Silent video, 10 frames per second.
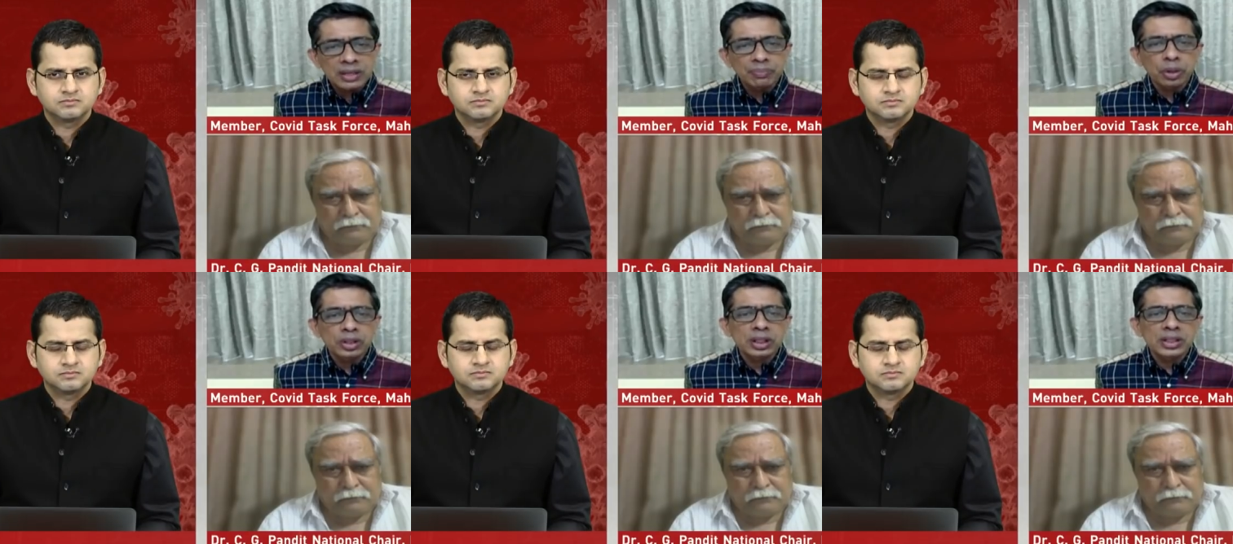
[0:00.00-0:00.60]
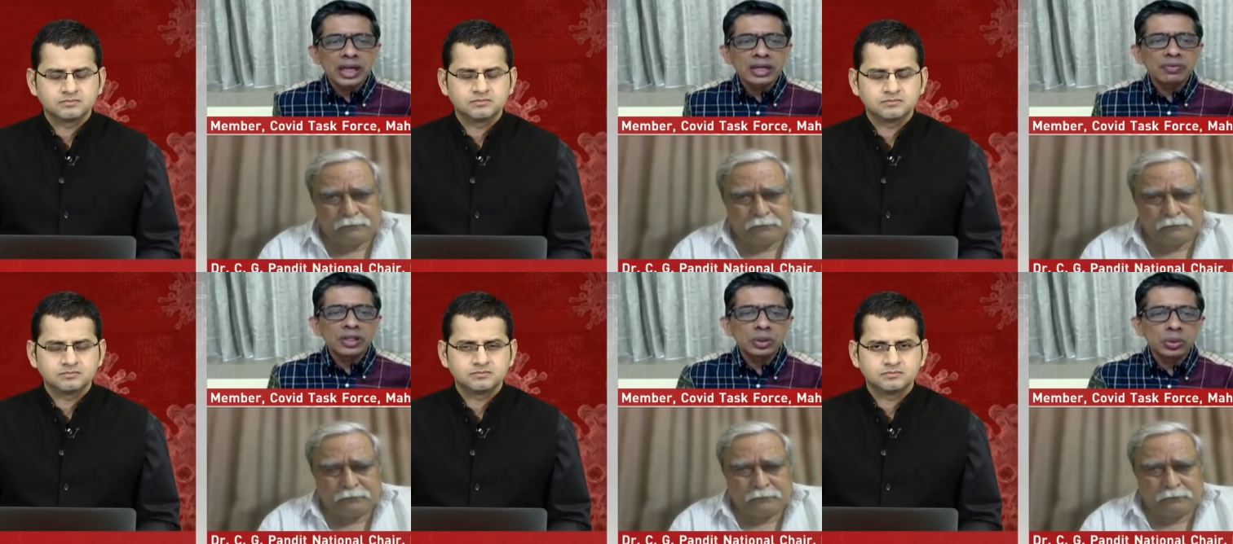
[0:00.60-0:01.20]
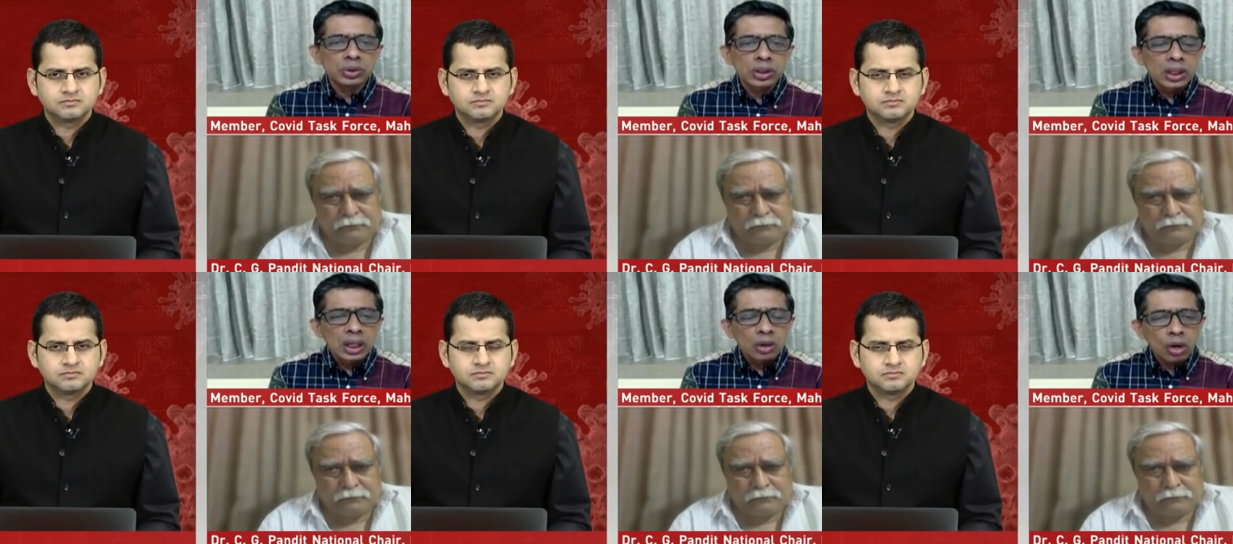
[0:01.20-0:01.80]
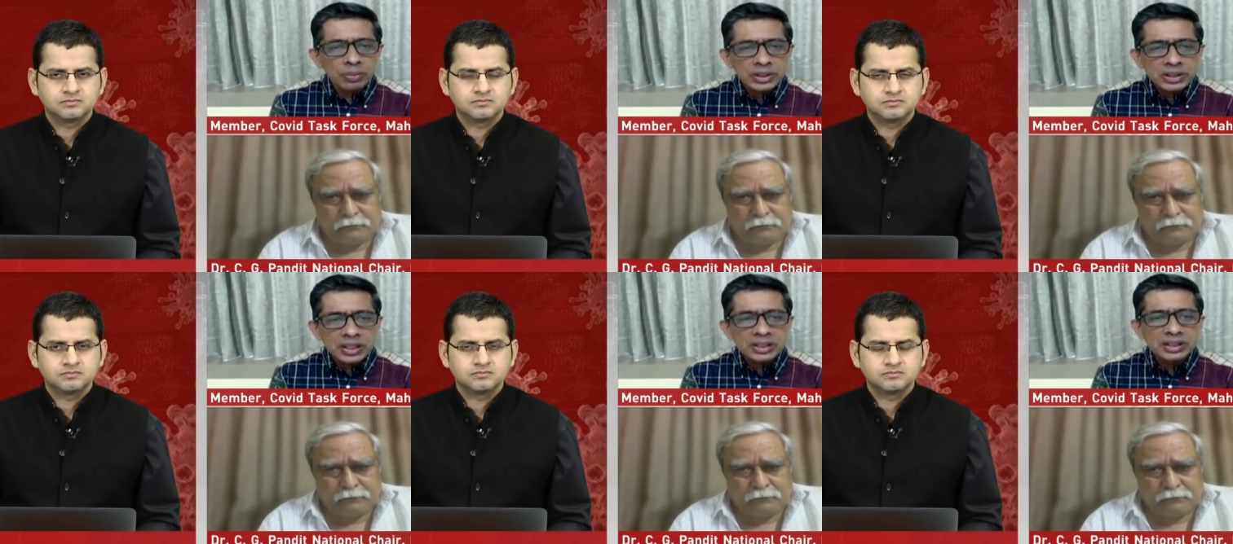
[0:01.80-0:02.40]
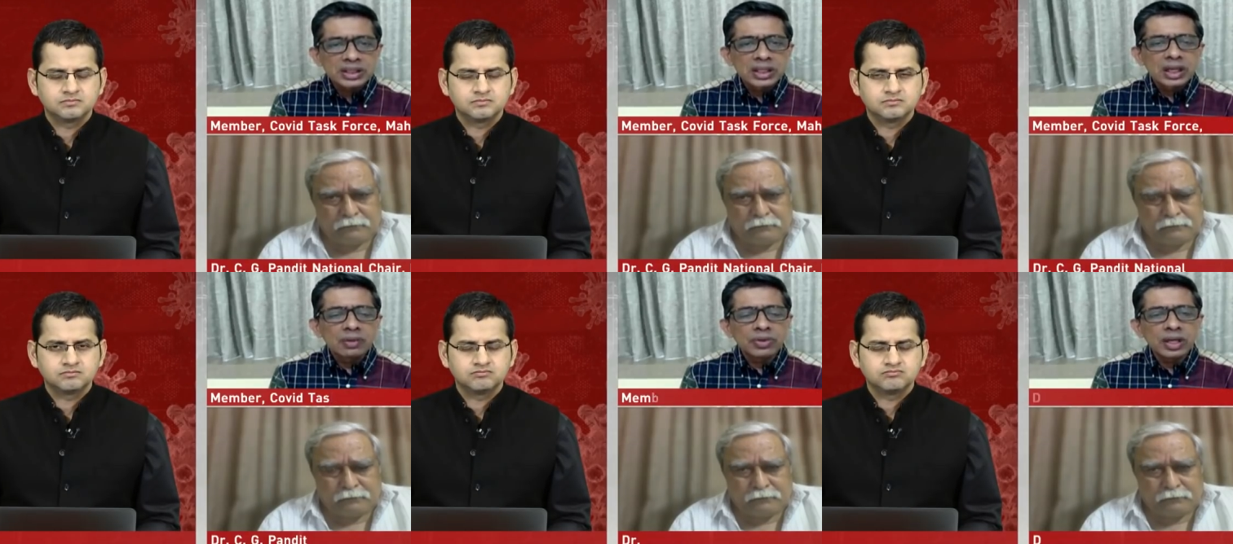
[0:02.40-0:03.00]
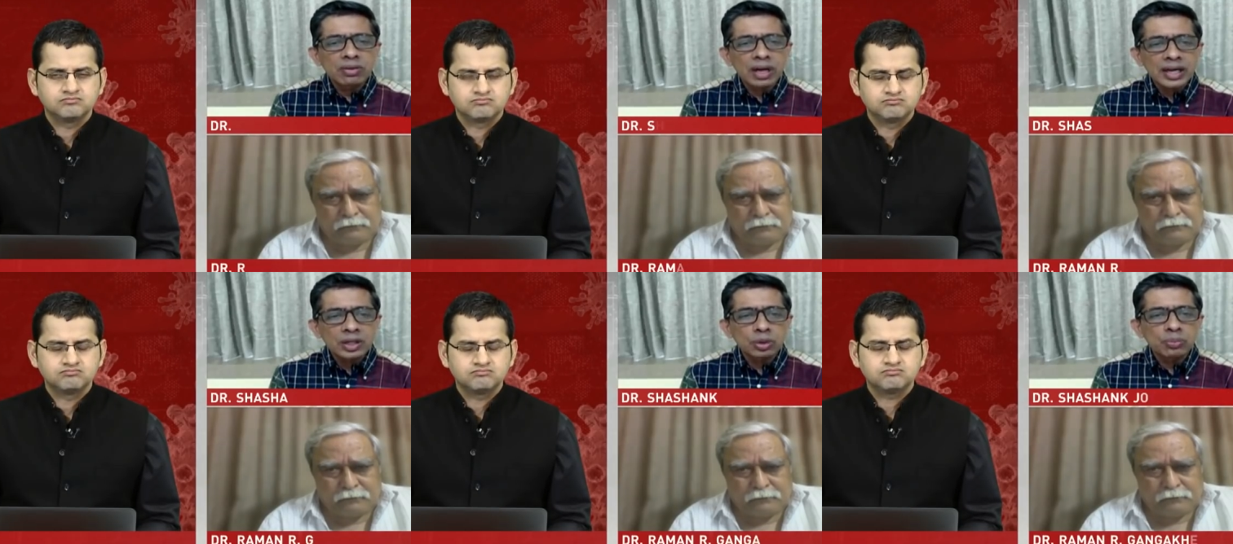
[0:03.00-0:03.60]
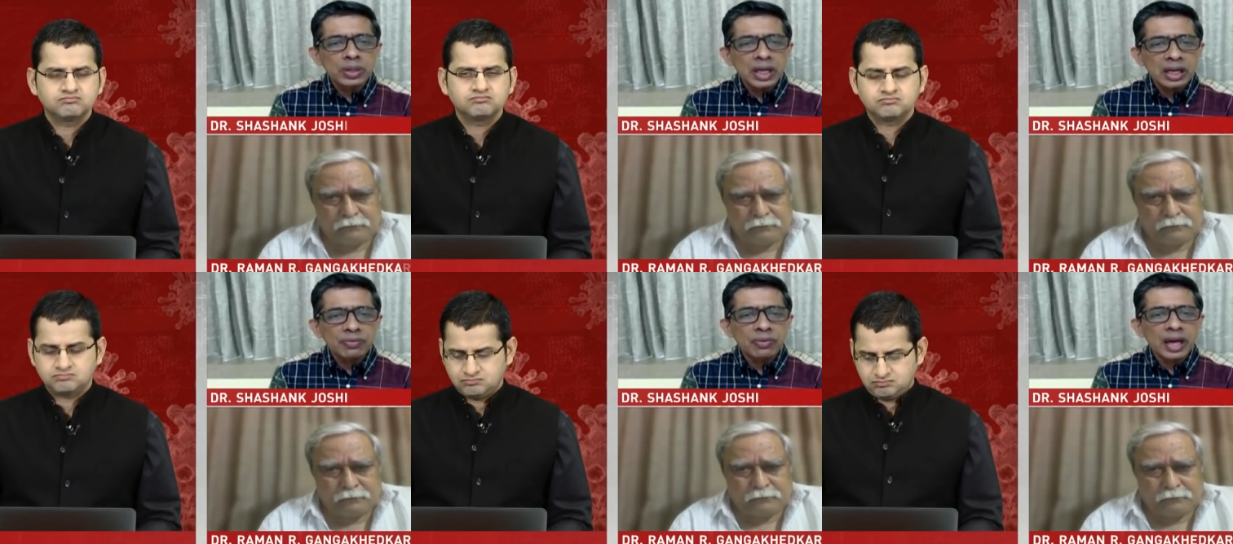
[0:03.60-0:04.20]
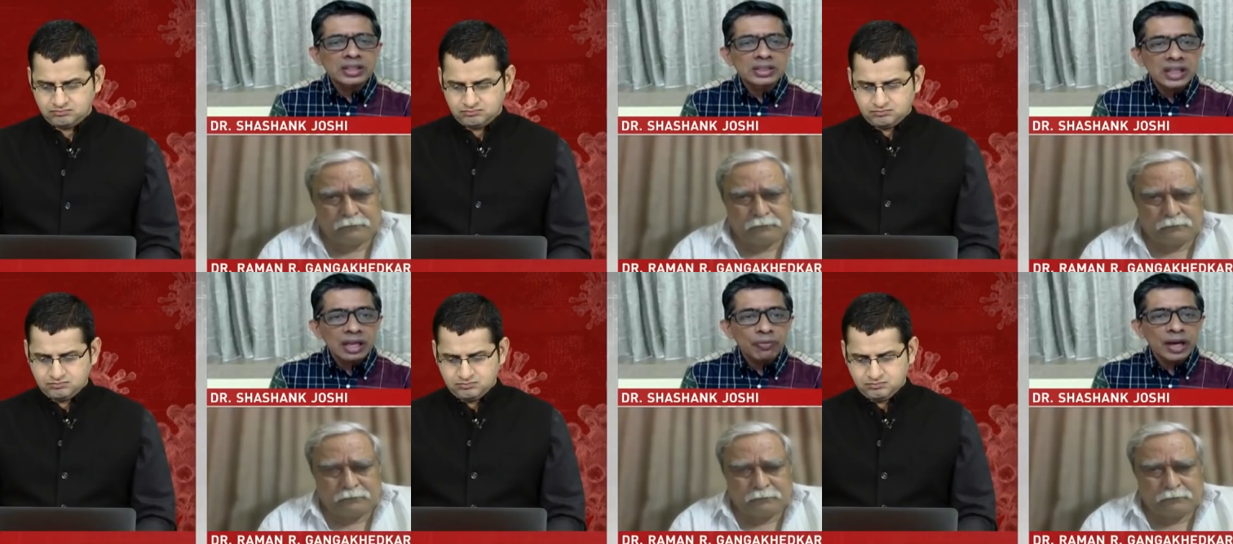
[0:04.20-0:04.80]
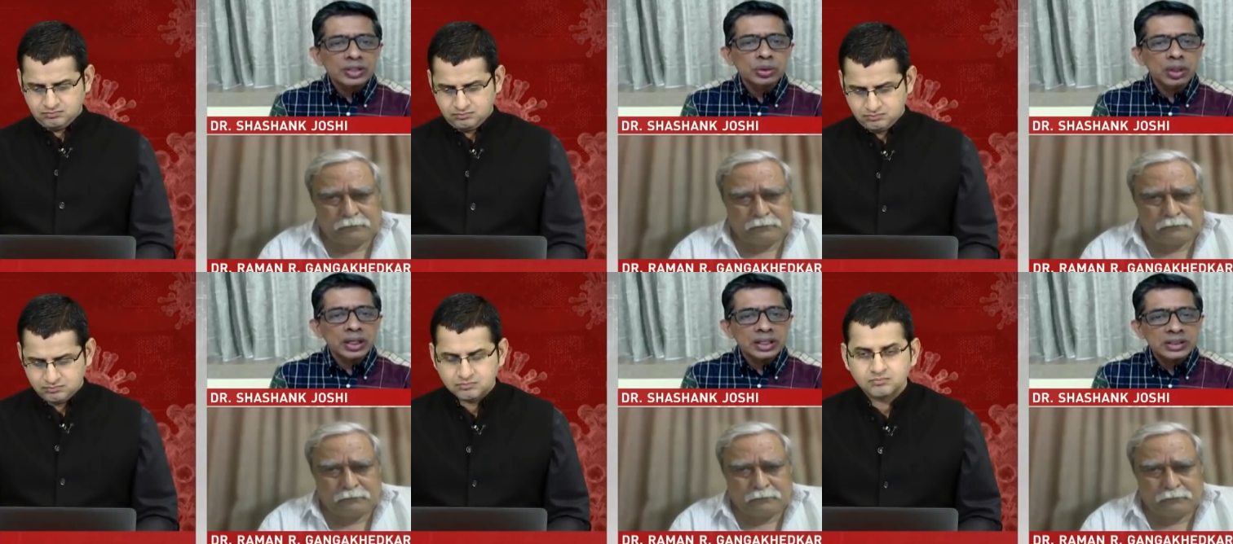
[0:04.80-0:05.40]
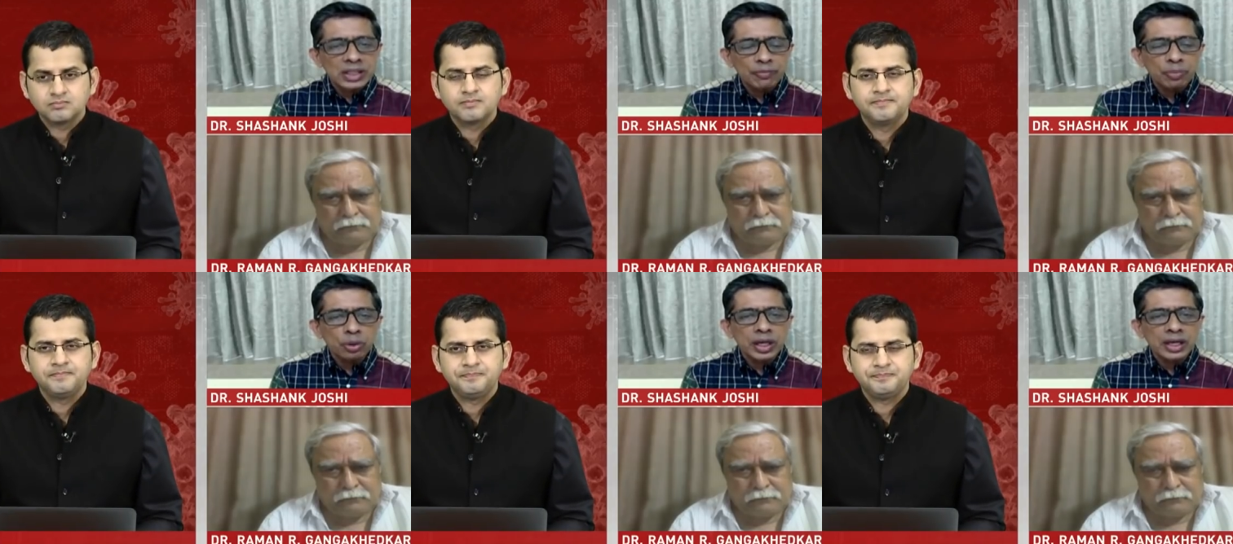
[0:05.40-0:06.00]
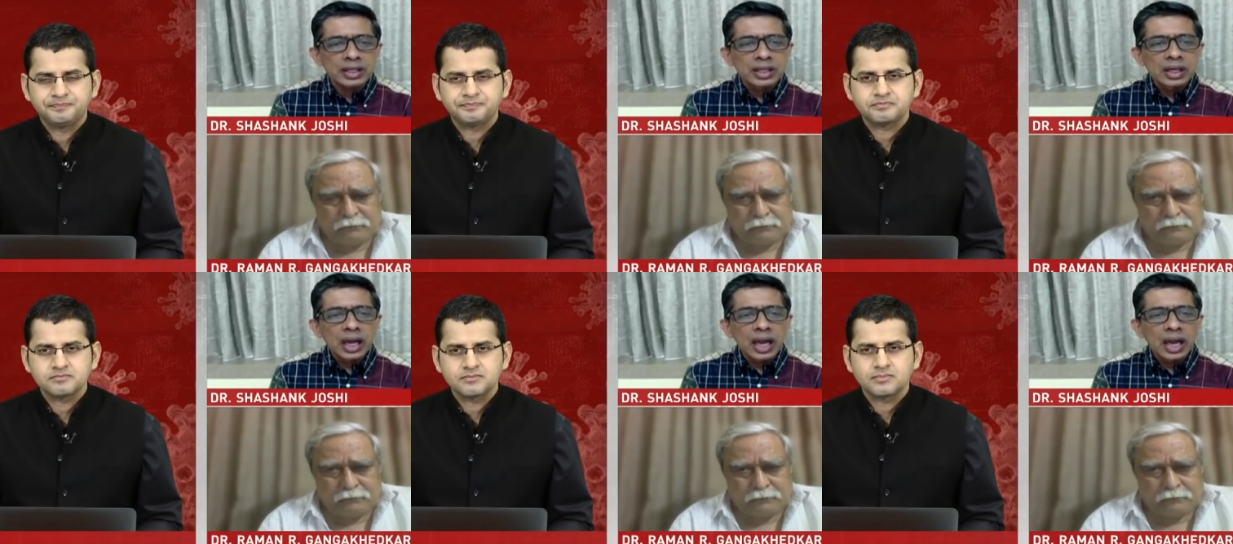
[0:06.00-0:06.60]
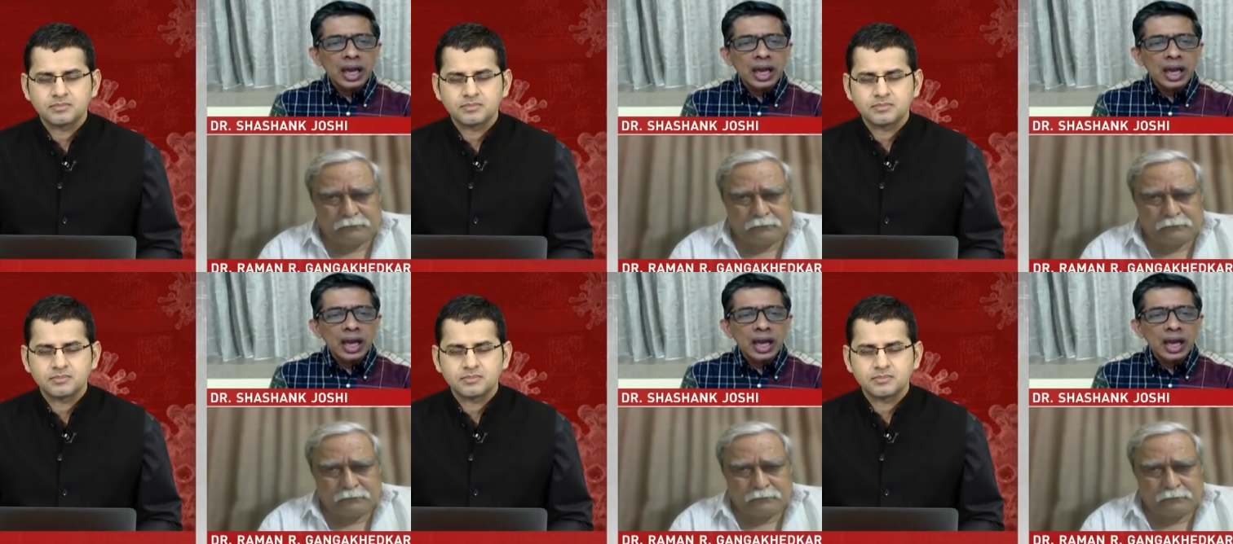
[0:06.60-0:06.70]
Speaker 1: So I think it's very important that we use common sense. We try to behave and self-isolate and self-protect.